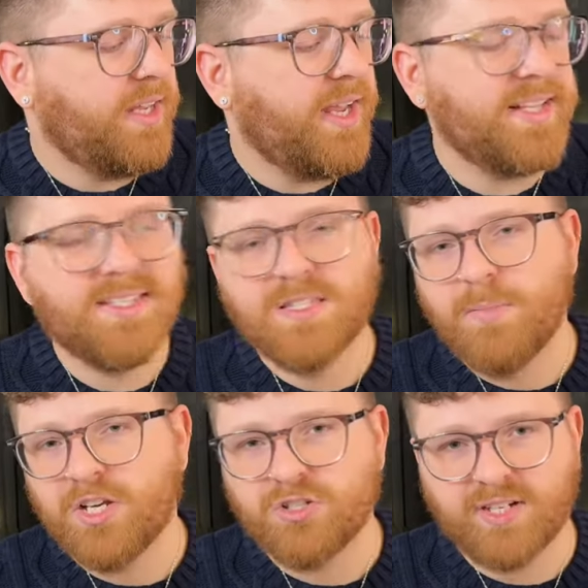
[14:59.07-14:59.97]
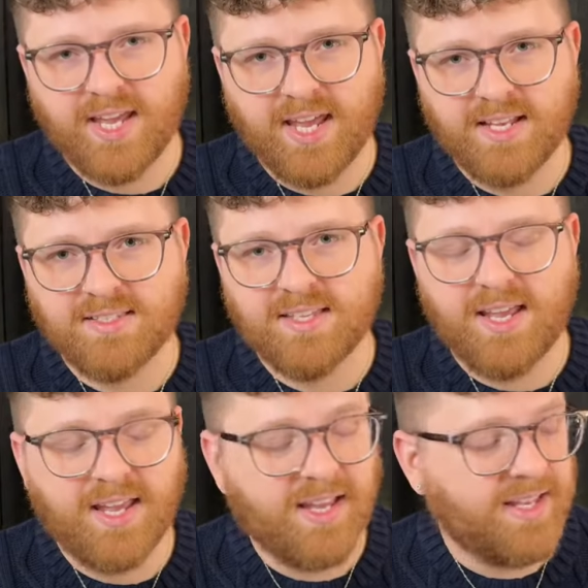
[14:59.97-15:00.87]
It's a special case,
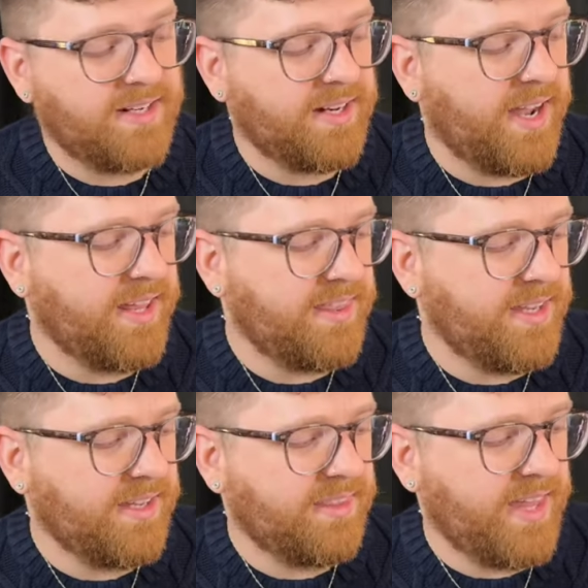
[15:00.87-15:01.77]
and I think